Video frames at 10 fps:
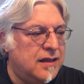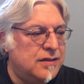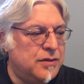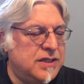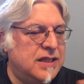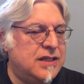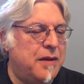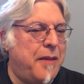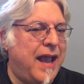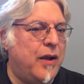so he sits in the
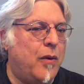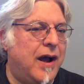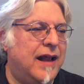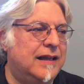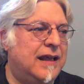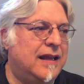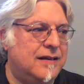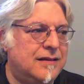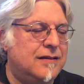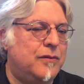back quietly and
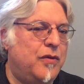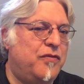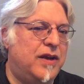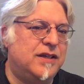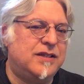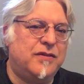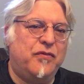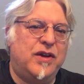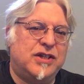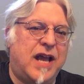we finish
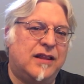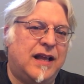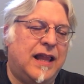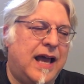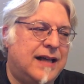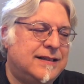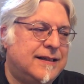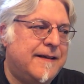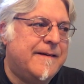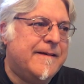finish out the class
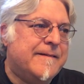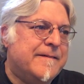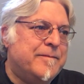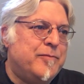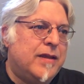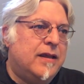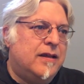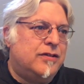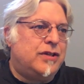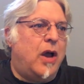
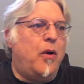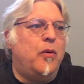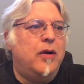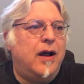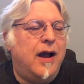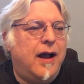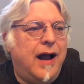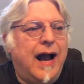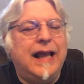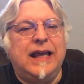so
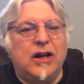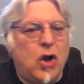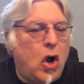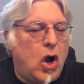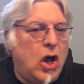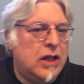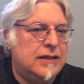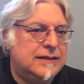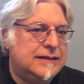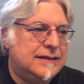i get a
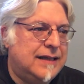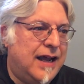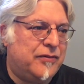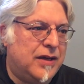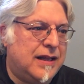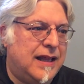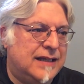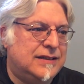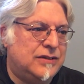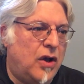call after the
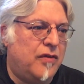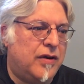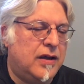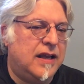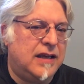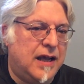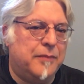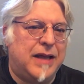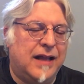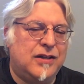class is over can you
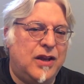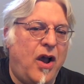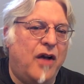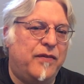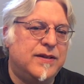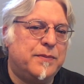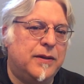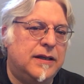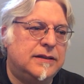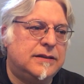come down to the office
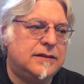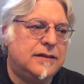please